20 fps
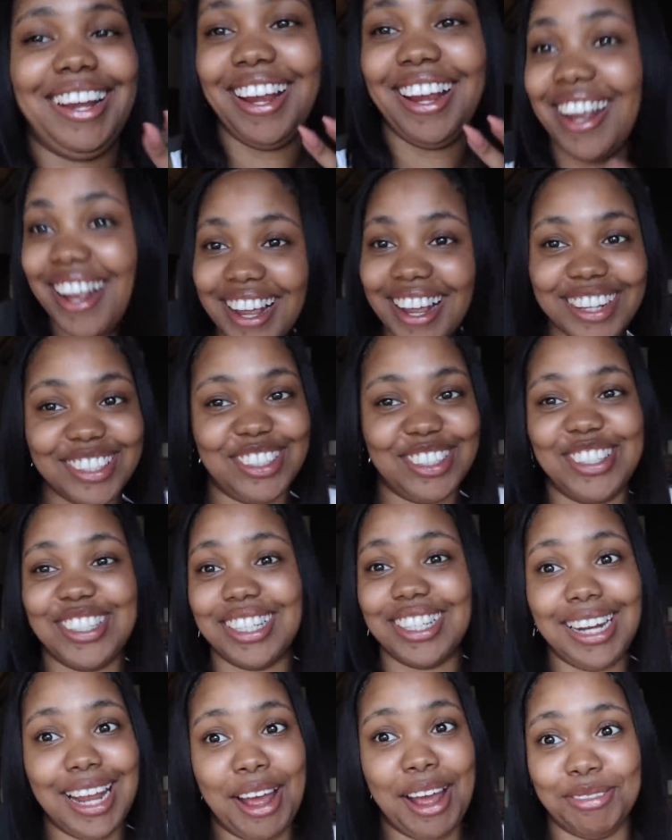it's just
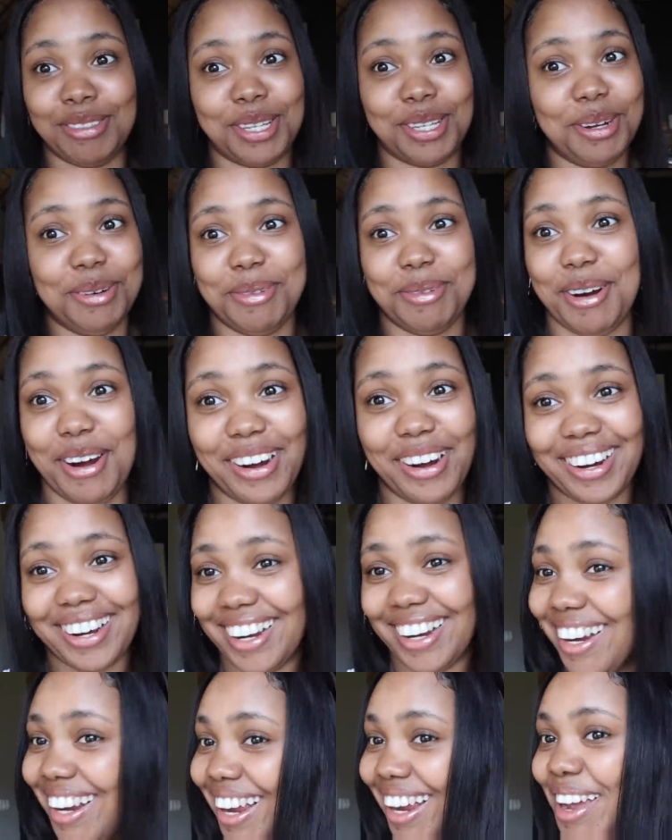gonna have to
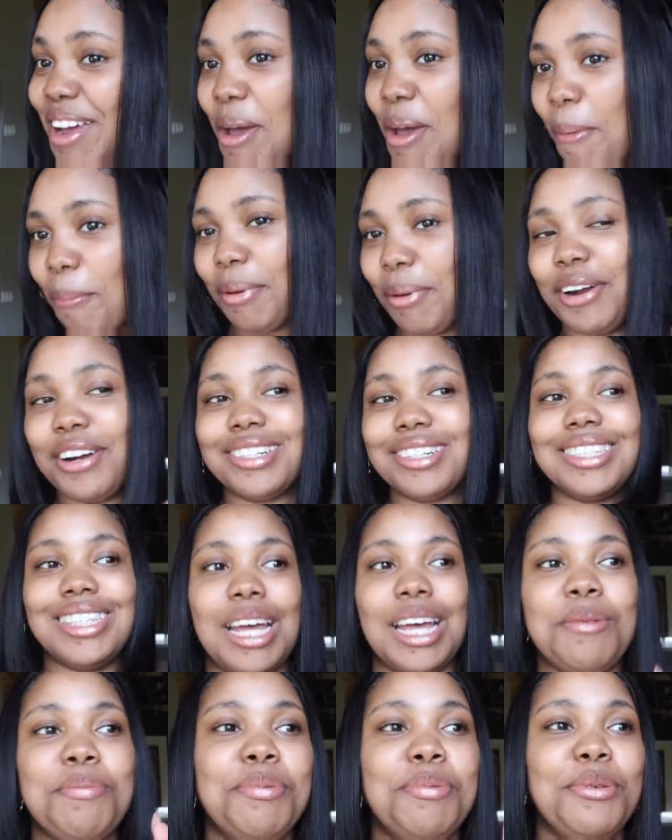work because
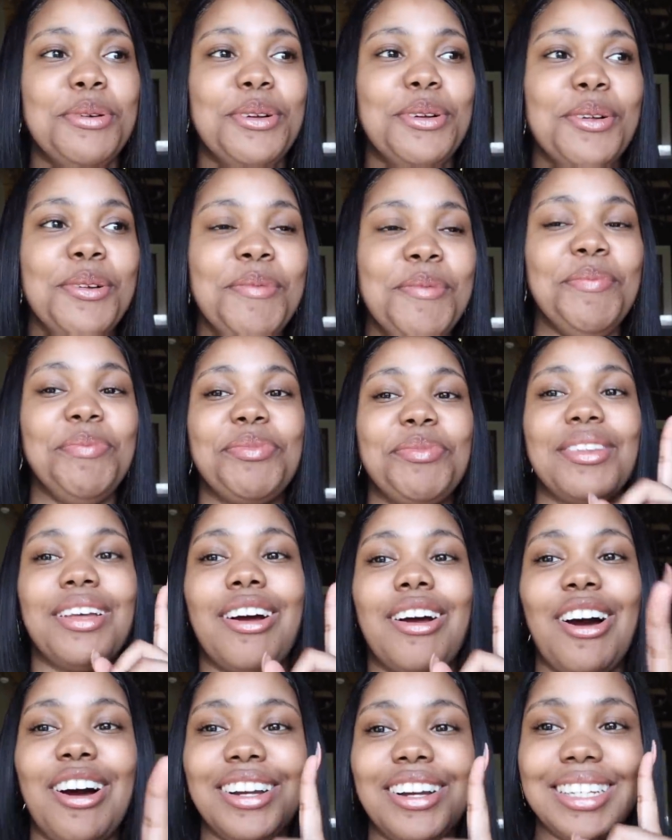that pool,
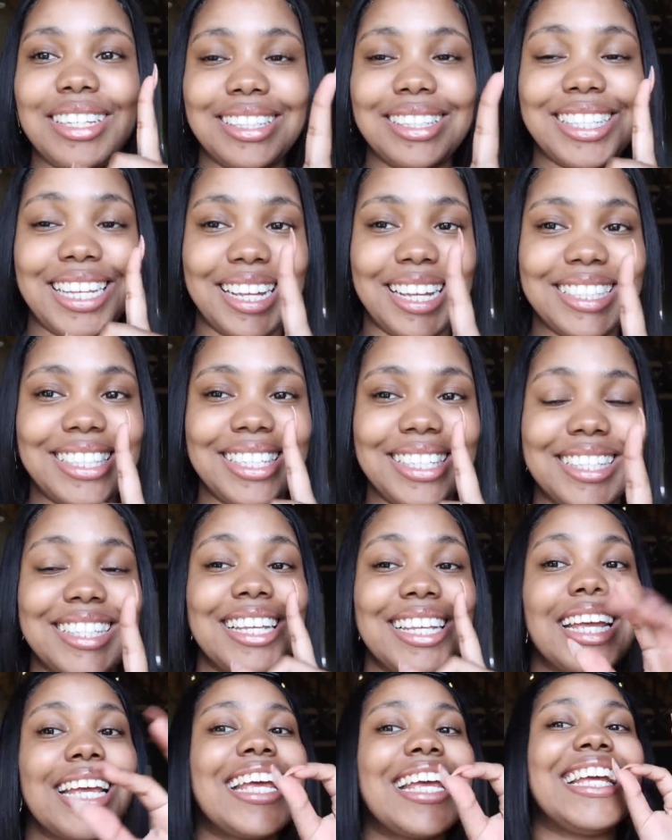the content is
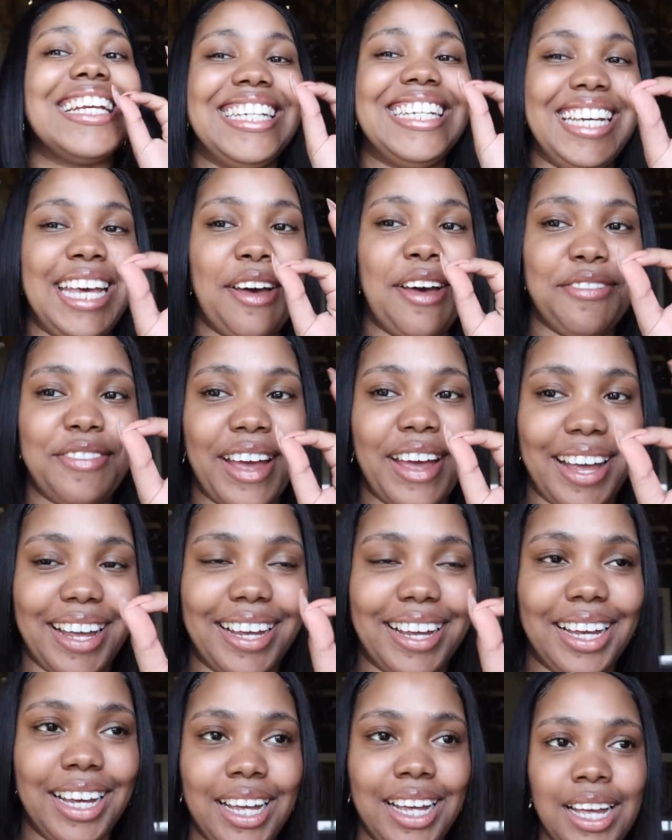
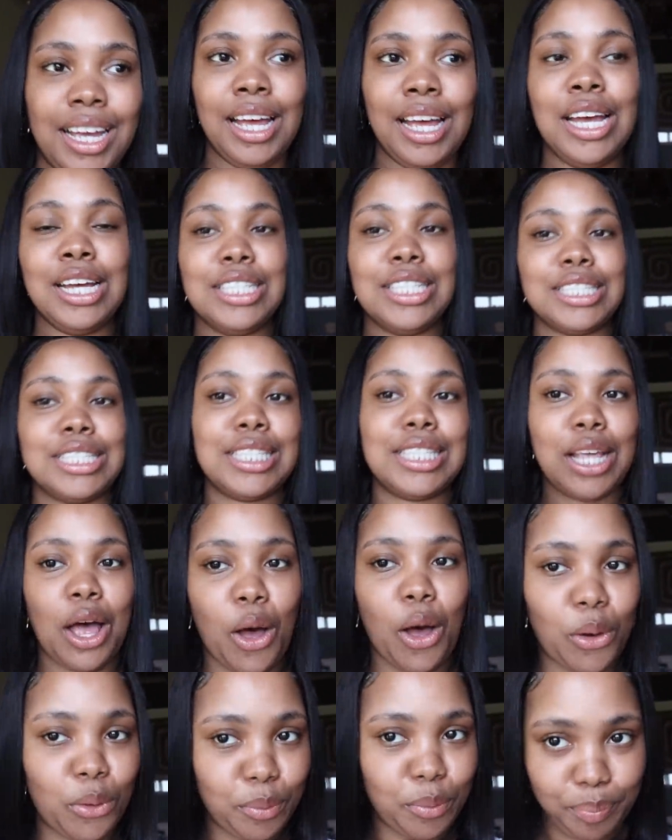giving.
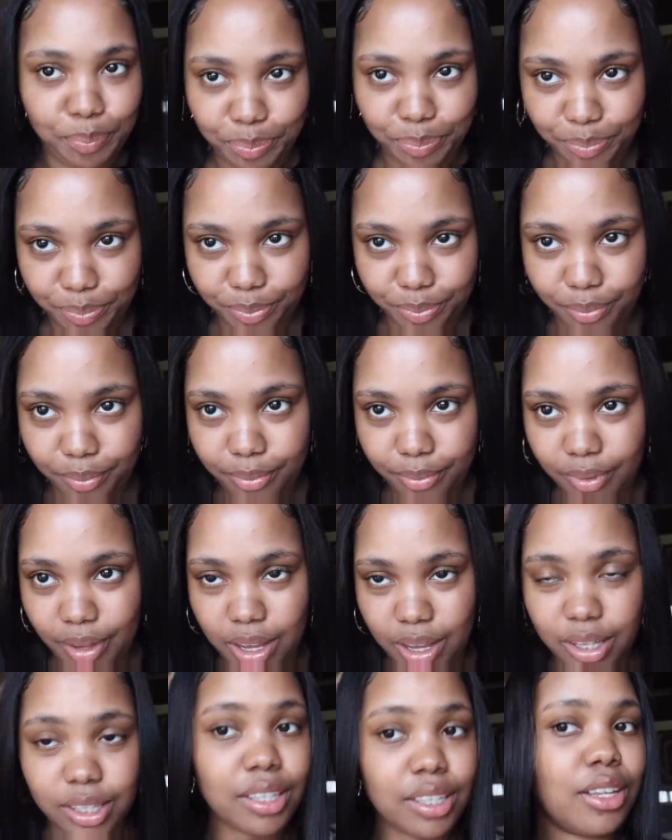So
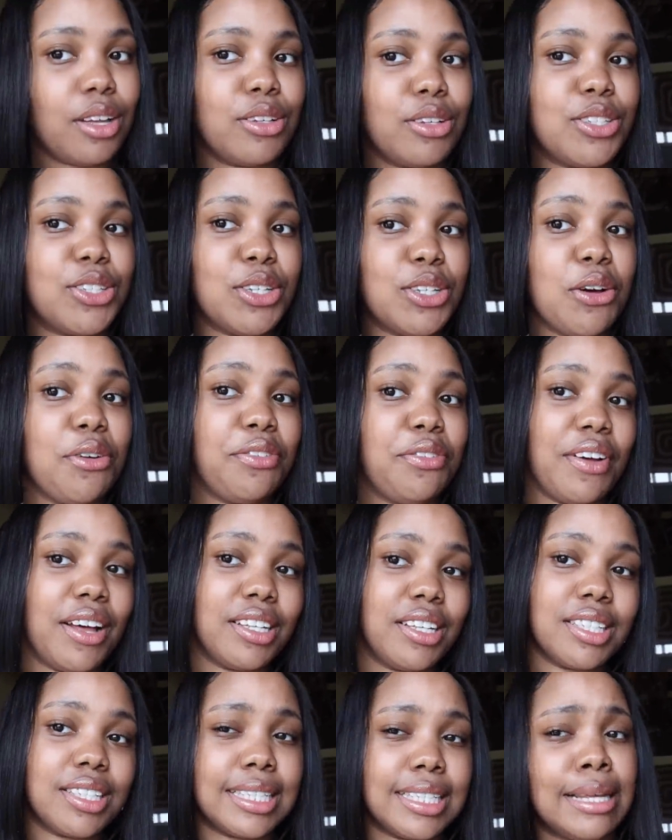you're so
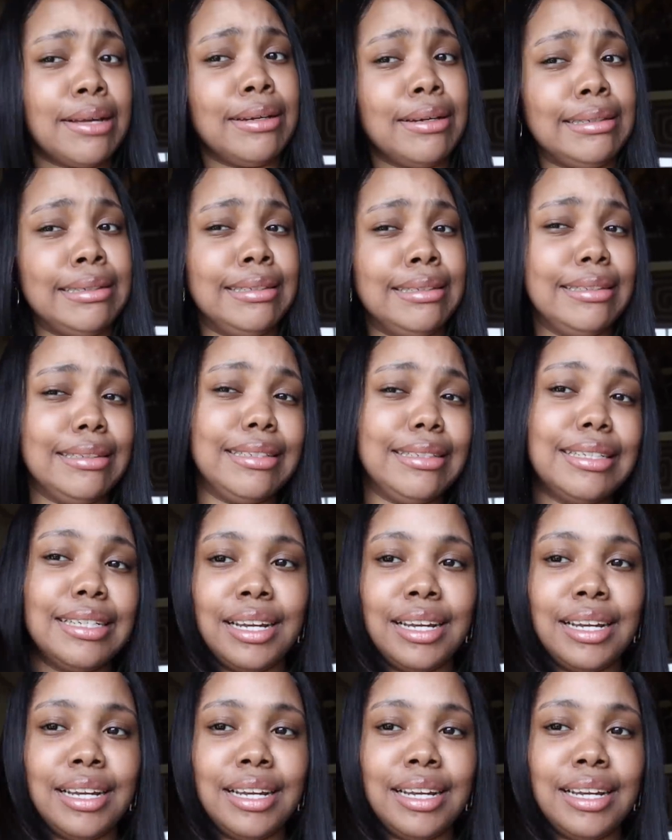fast, so good.